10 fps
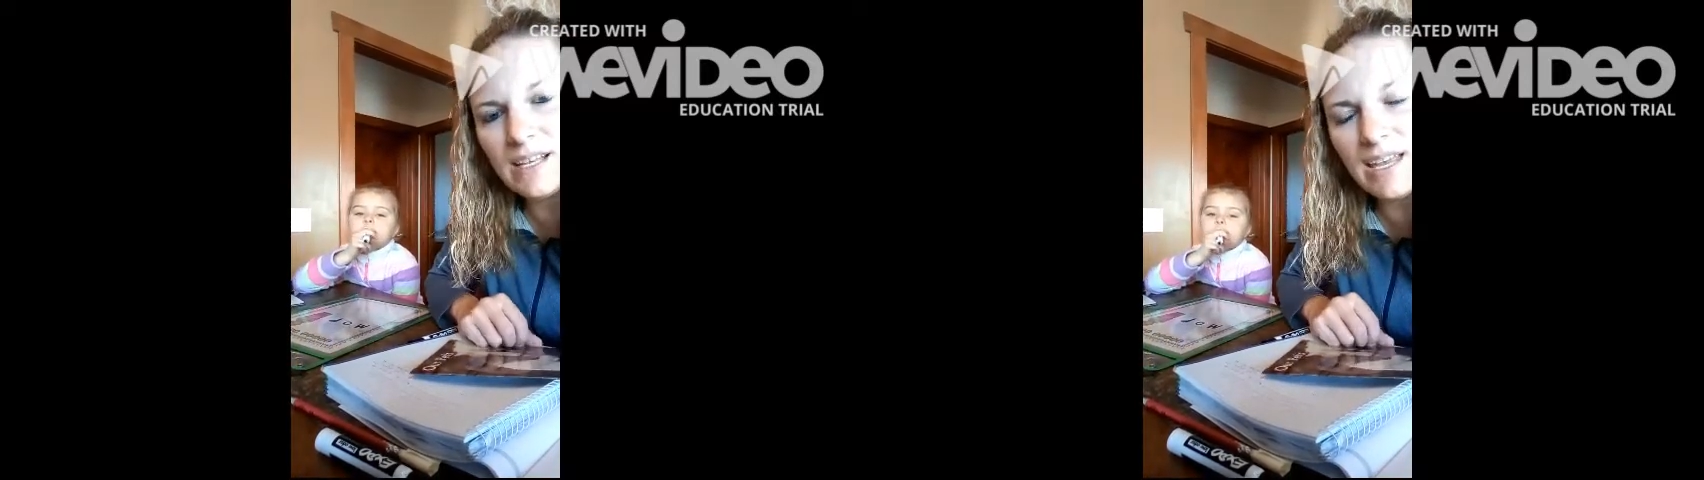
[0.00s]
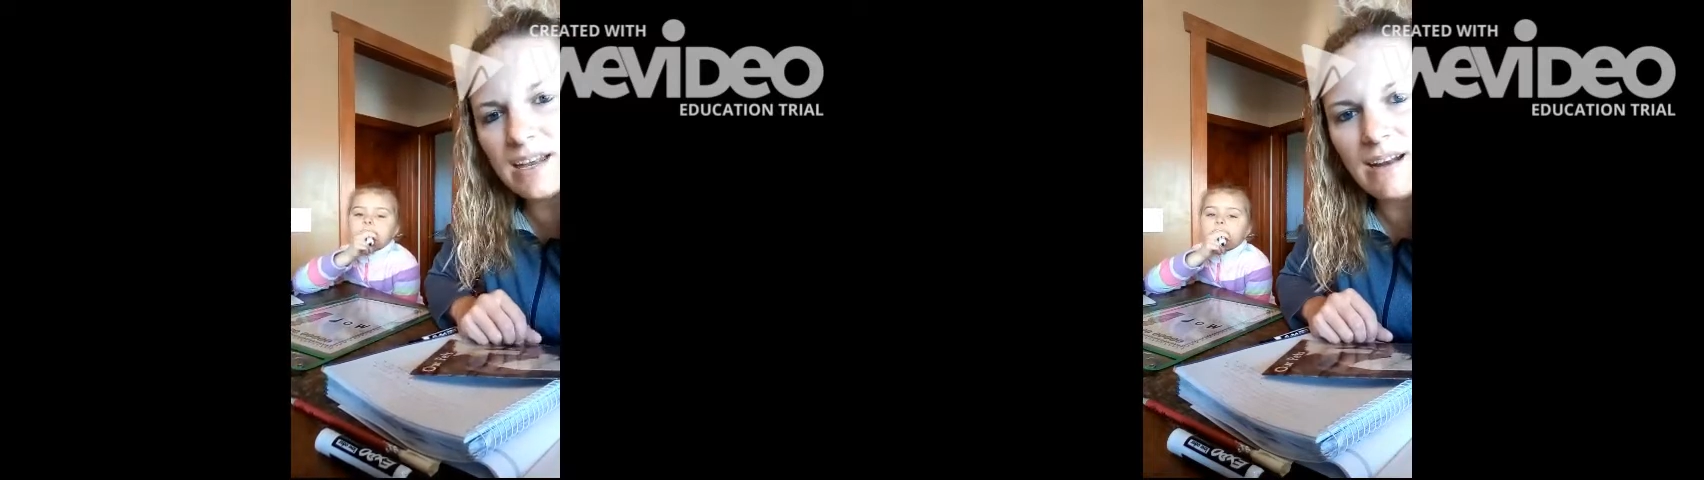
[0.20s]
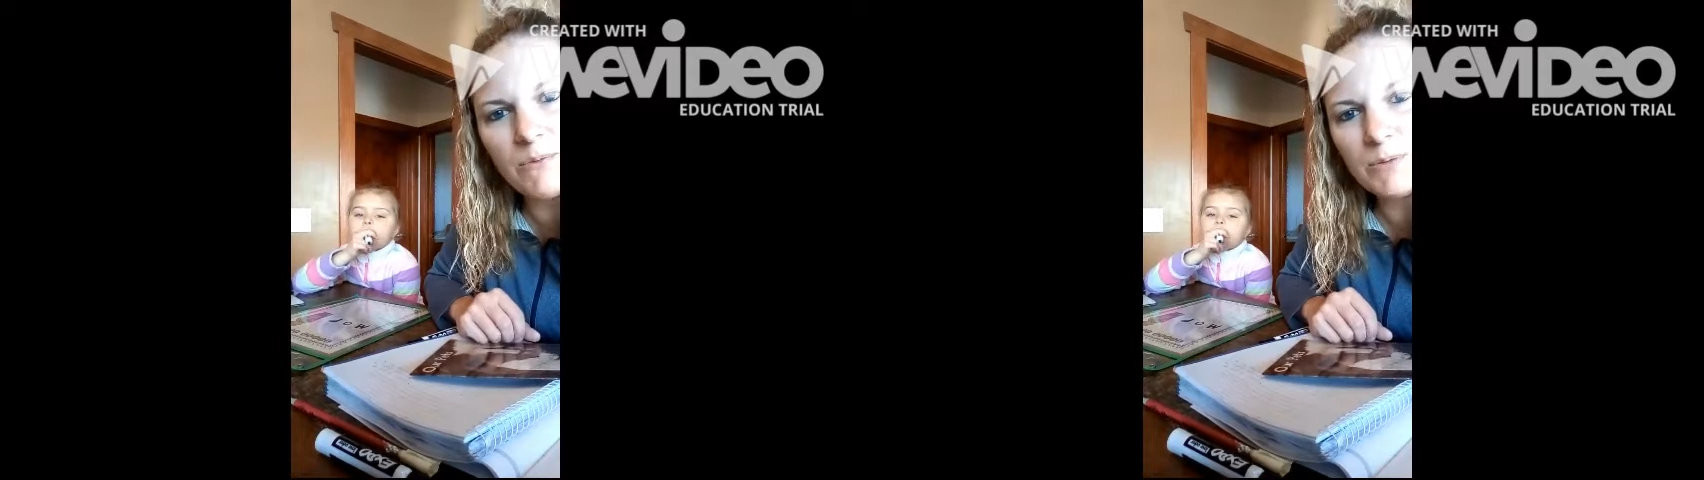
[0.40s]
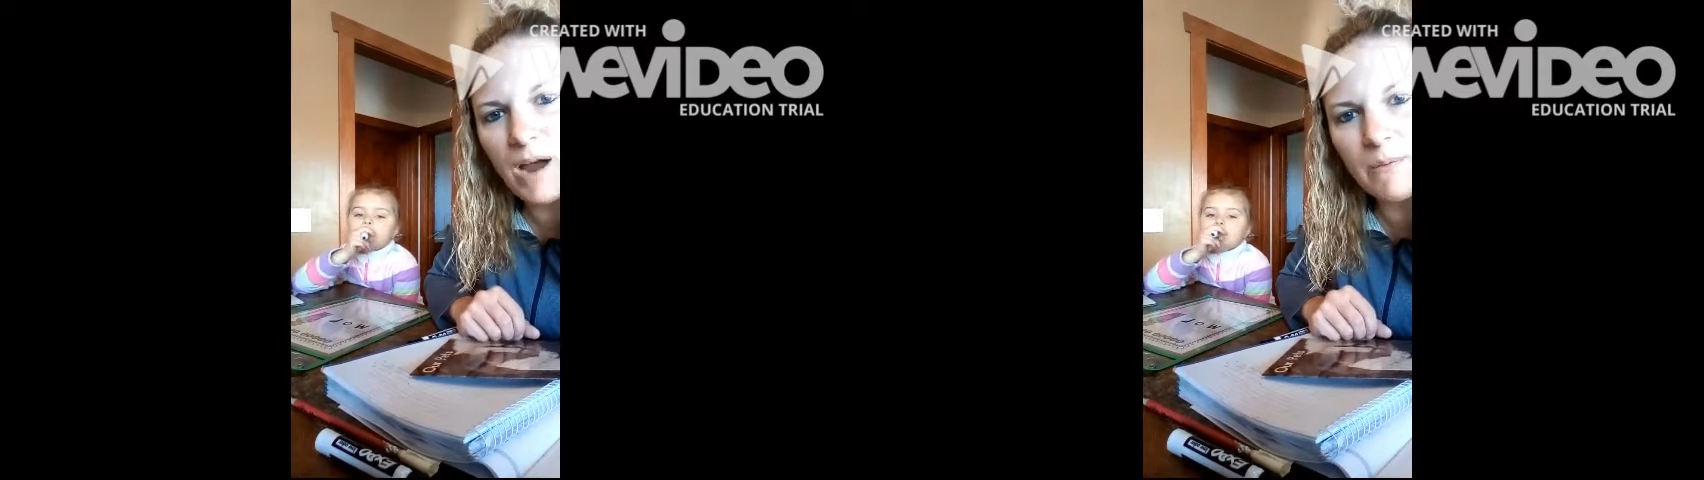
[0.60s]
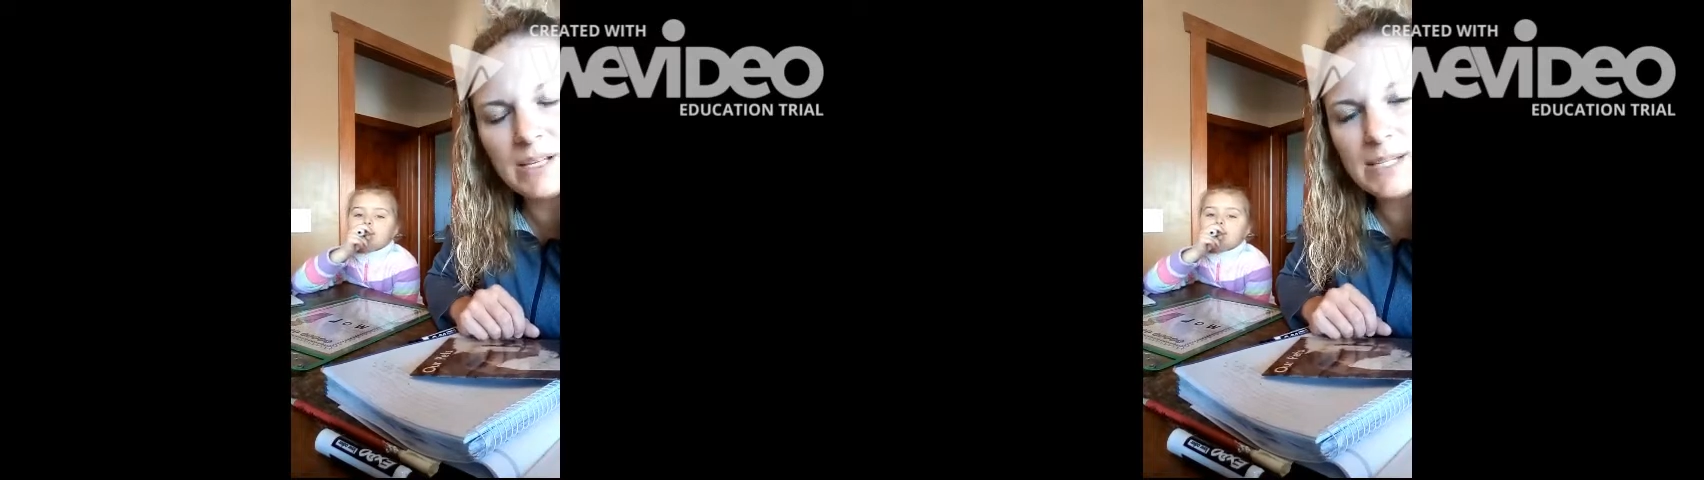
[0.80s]
Again, I would
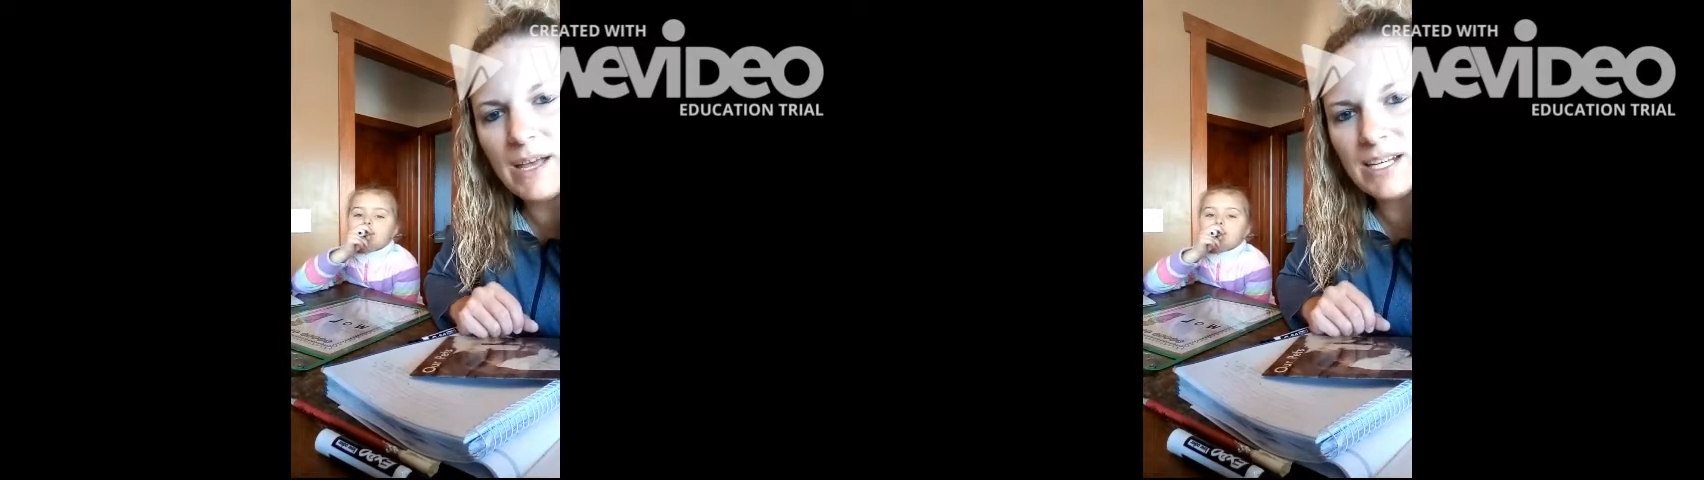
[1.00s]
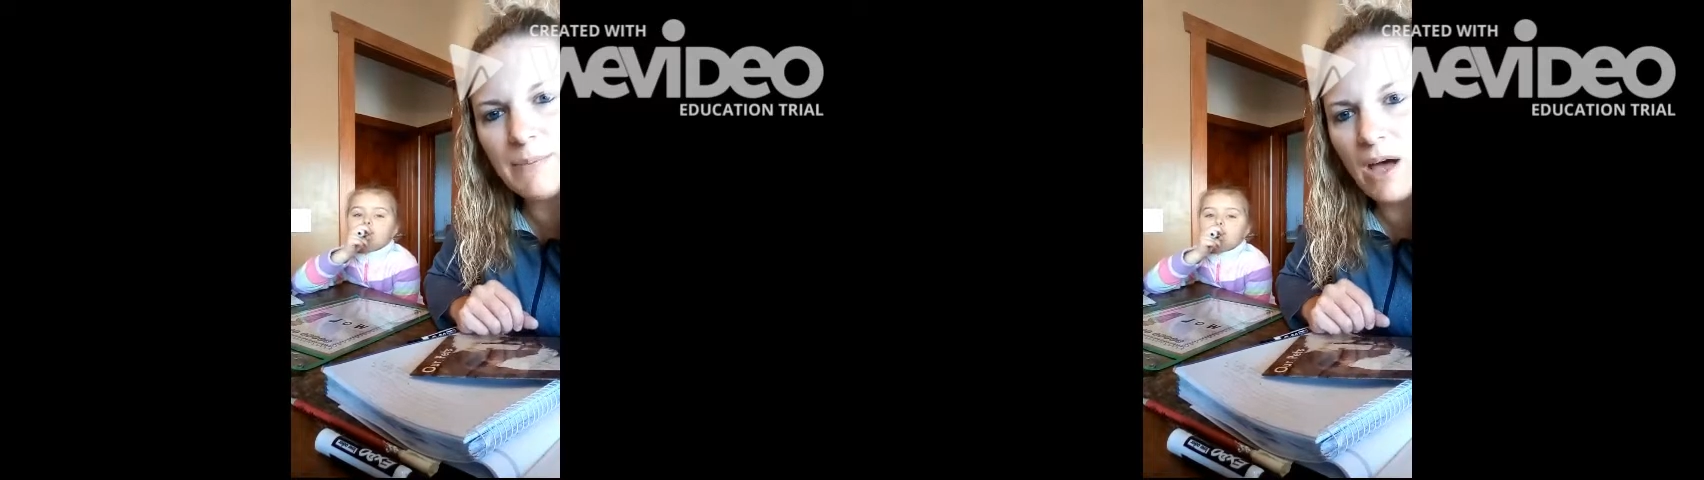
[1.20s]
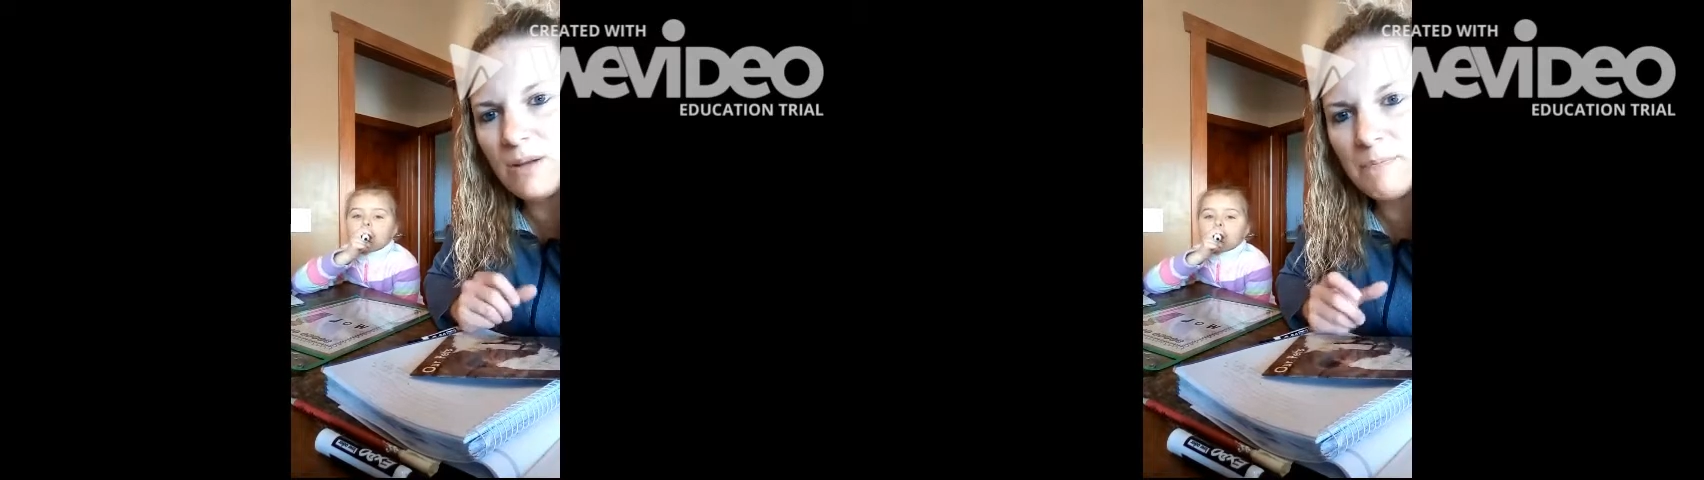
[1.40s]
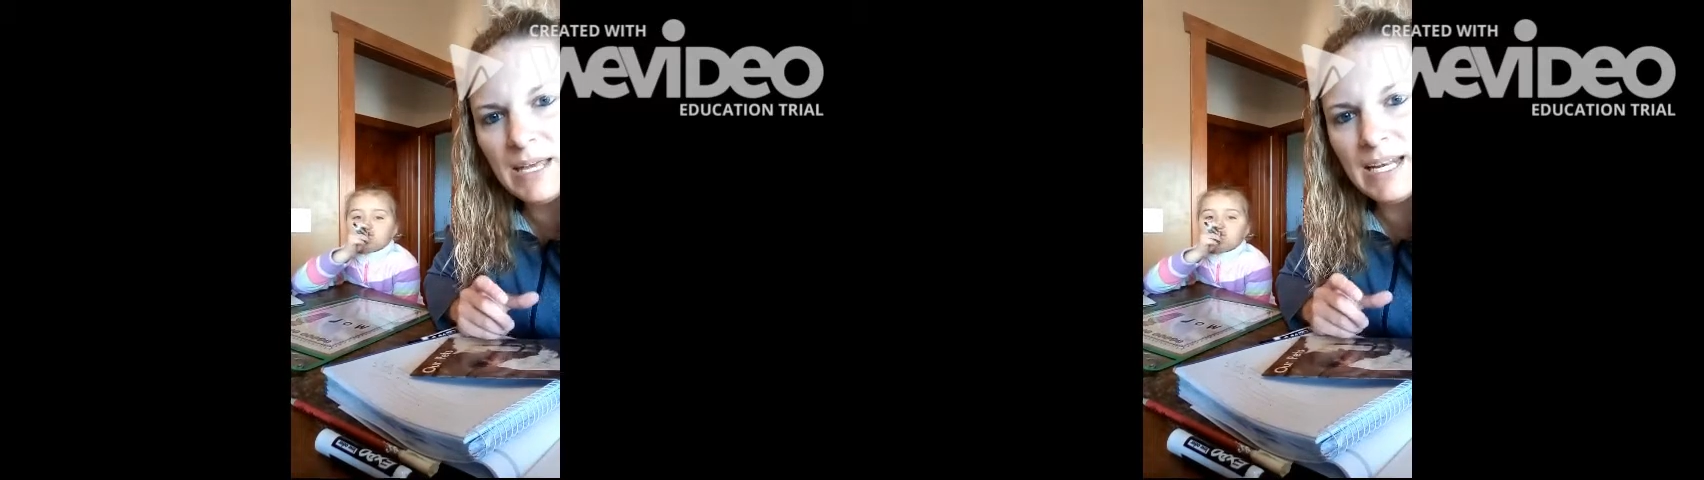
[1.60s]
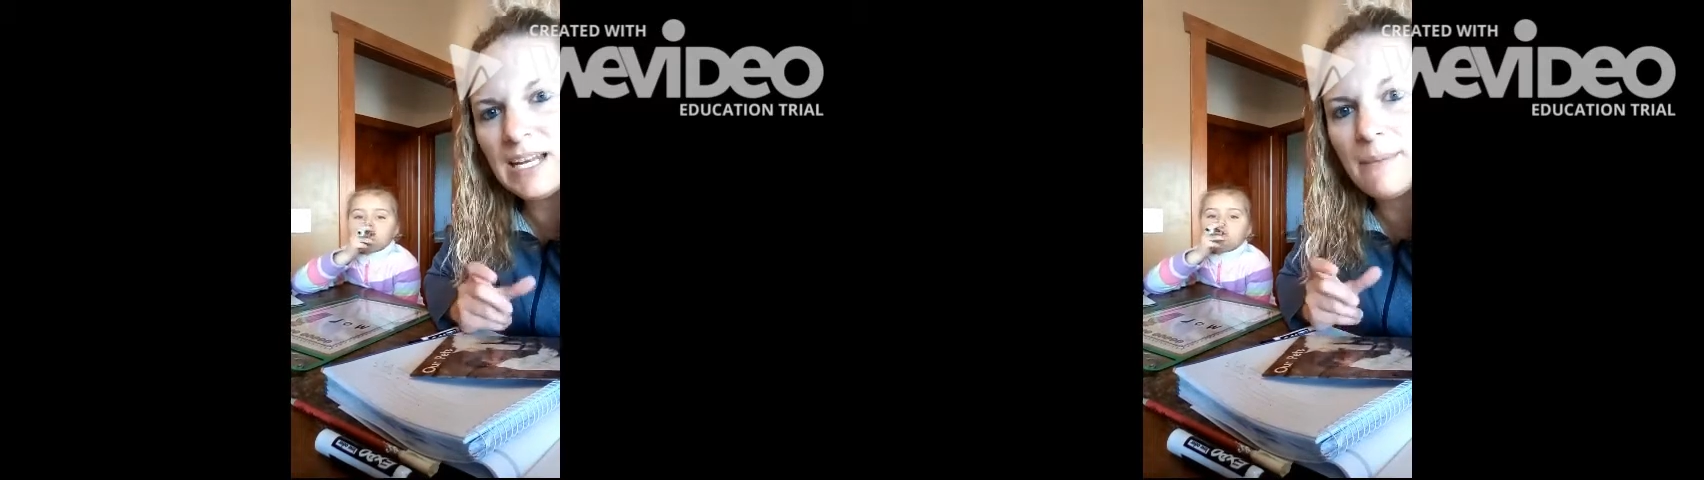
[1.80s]
probably spend about a minute